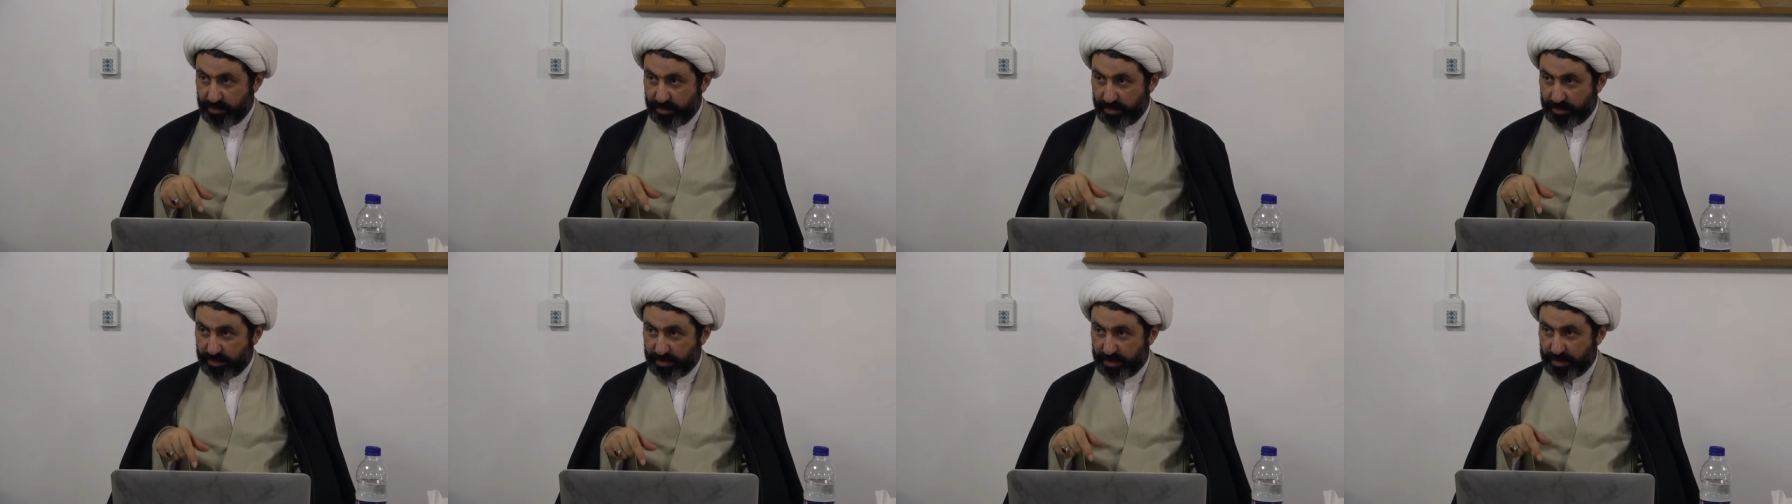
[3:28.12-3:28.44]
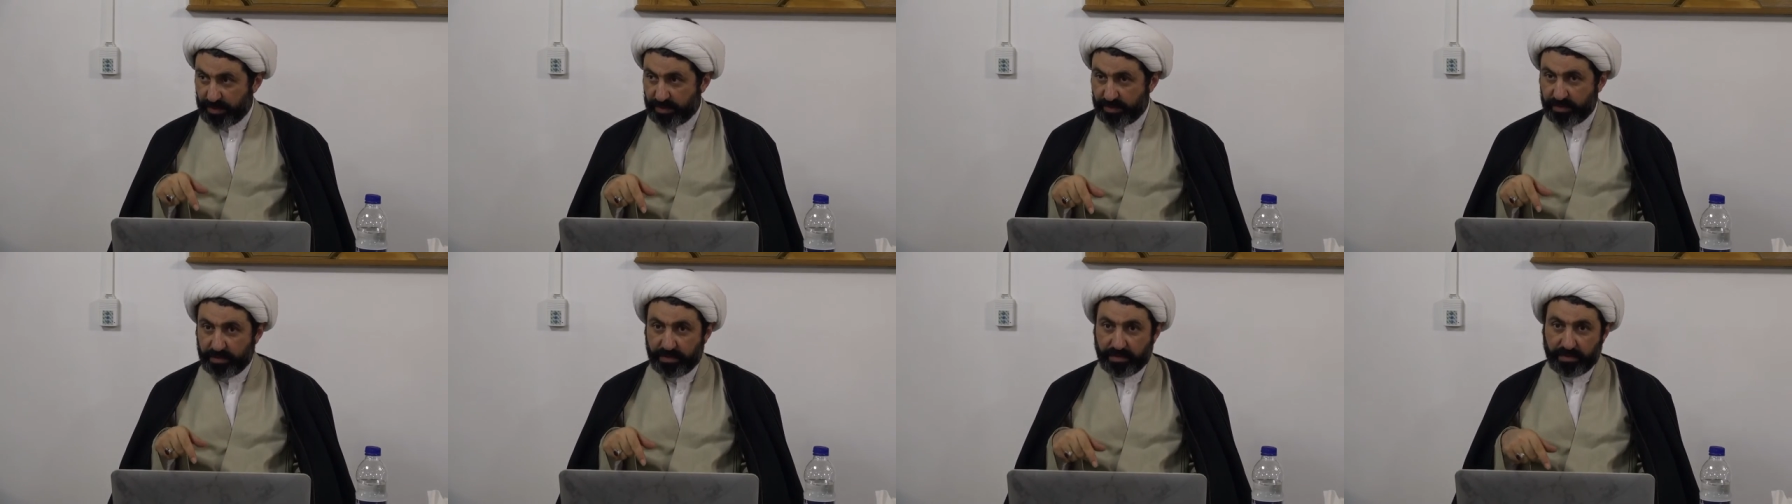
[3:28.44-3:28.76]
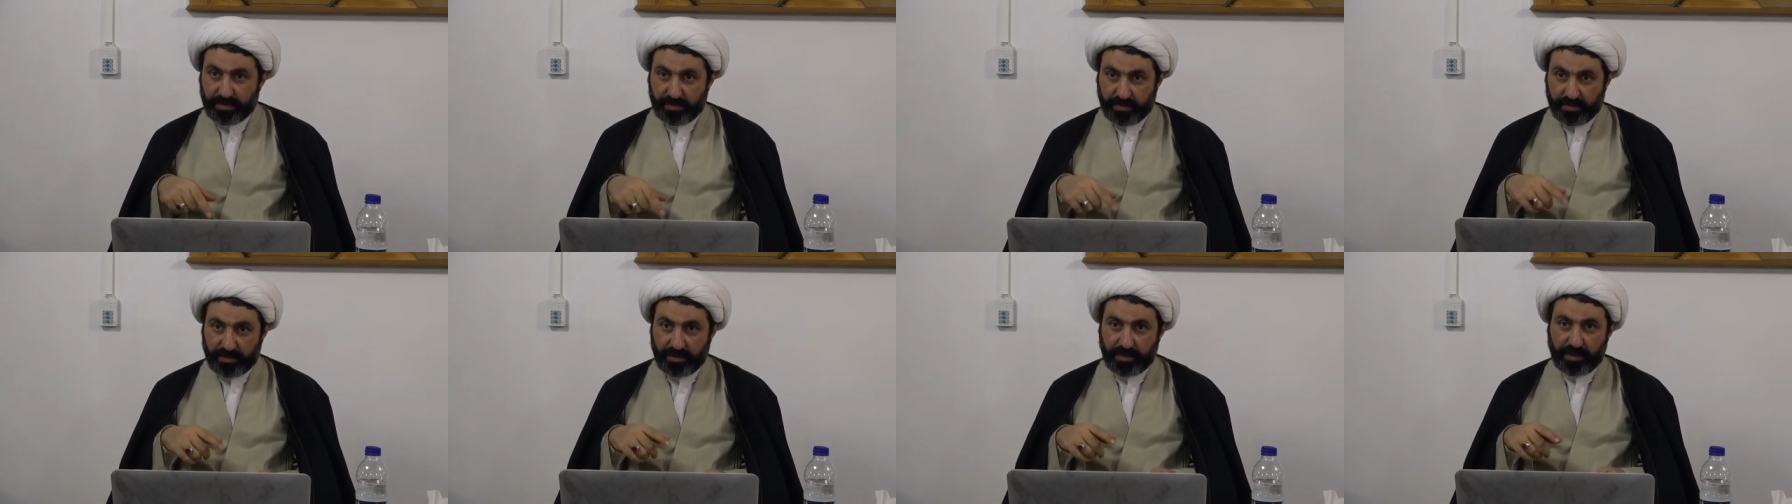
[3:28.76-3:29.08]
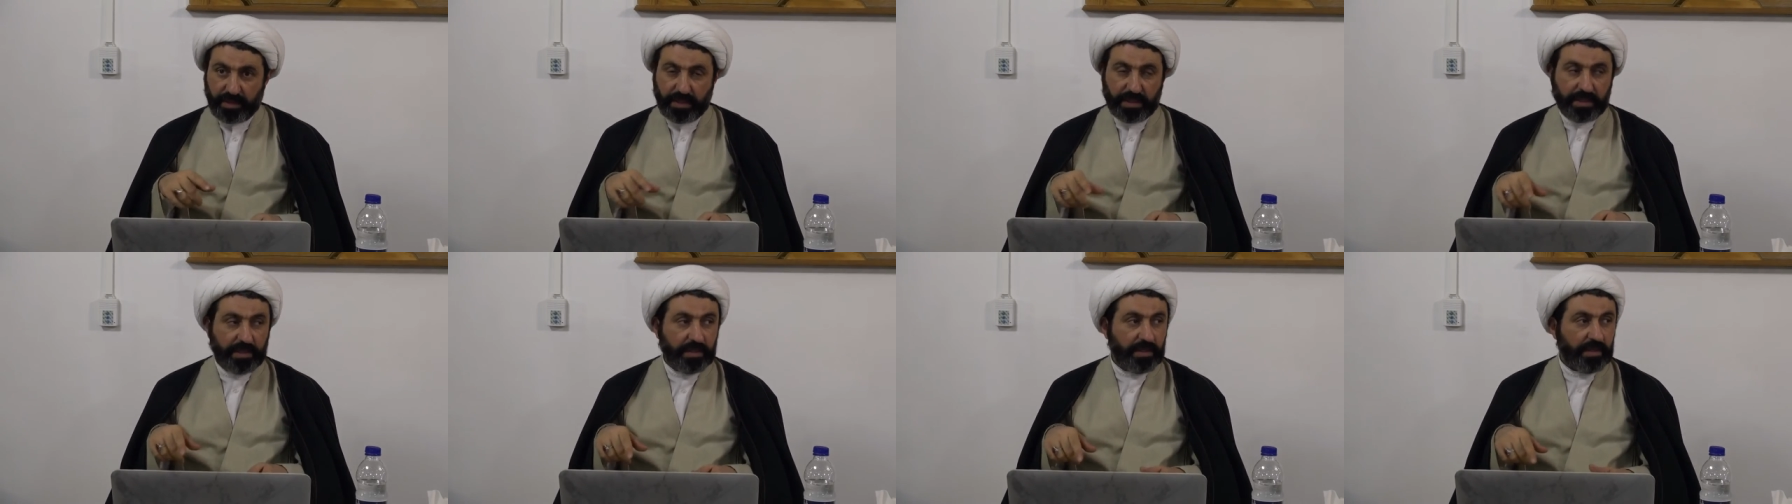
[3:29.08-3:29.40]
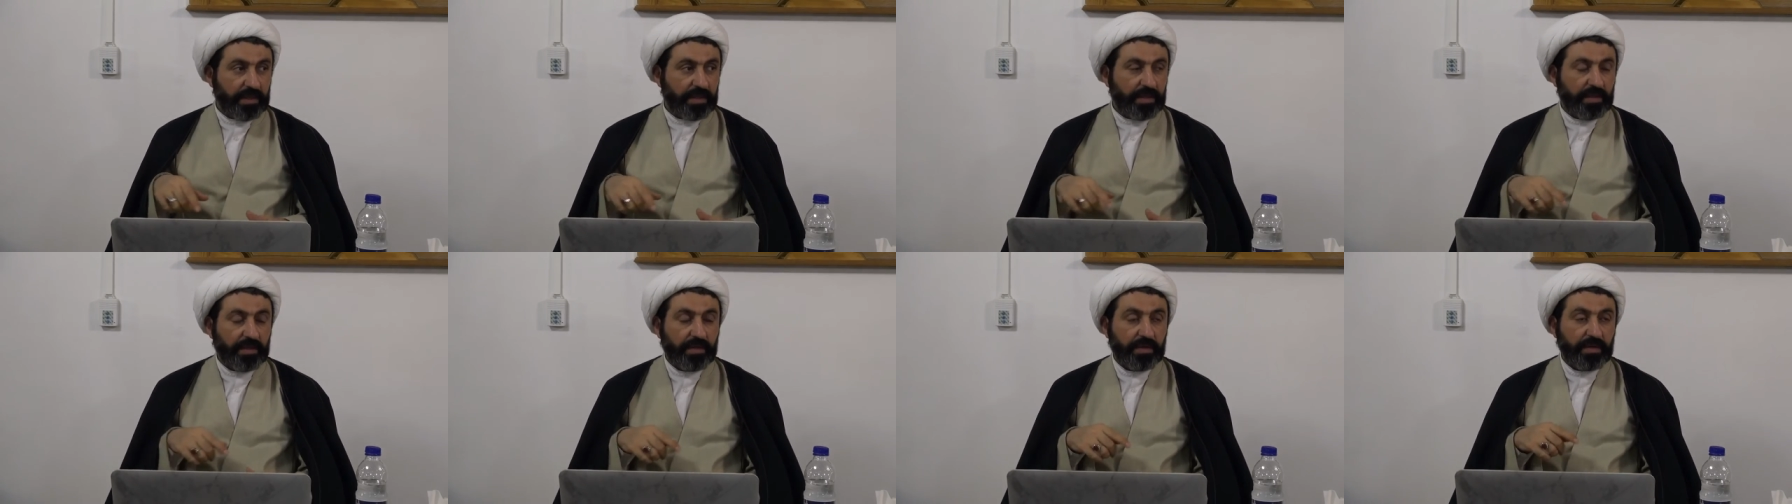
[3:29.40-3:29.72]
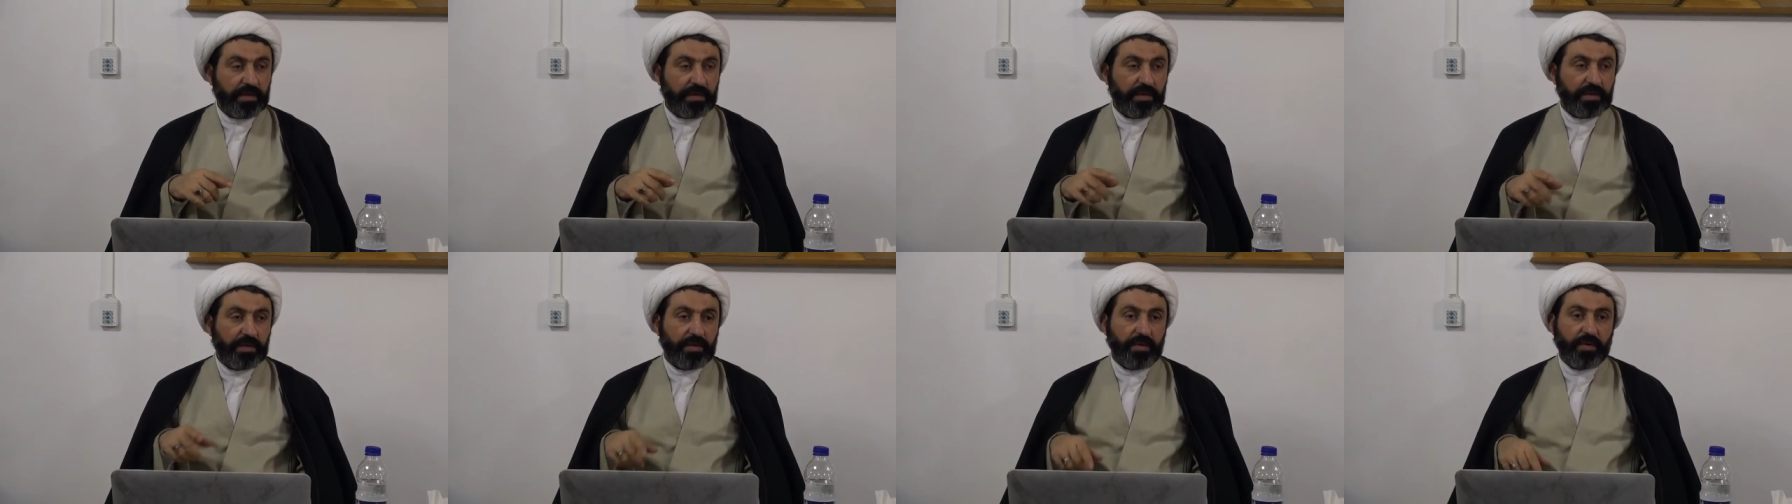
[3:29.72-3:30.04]
says, in the
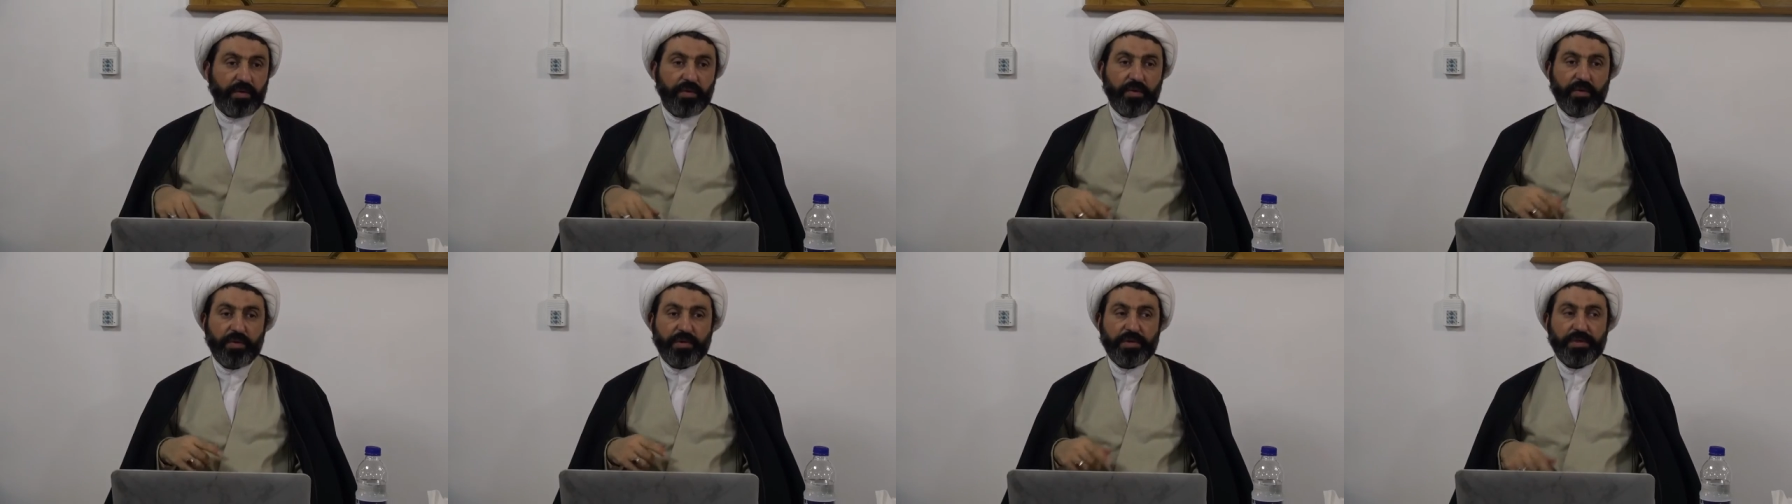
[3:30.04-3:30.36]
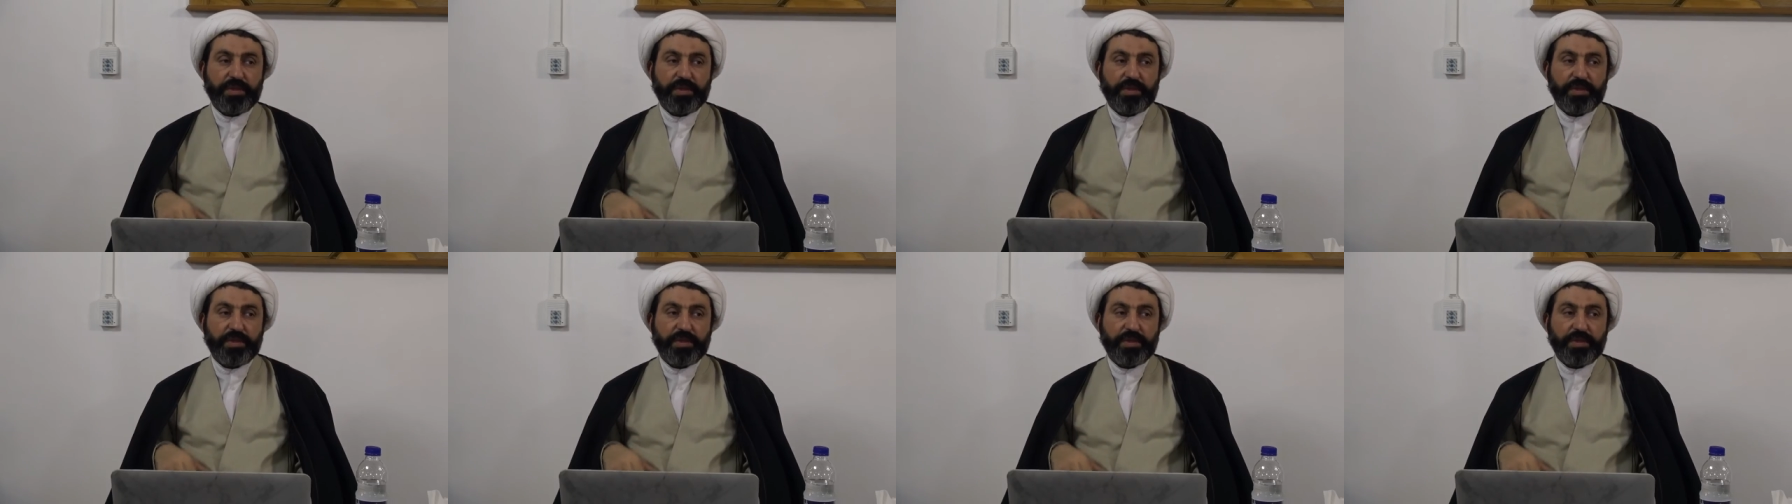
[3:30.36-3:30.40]
all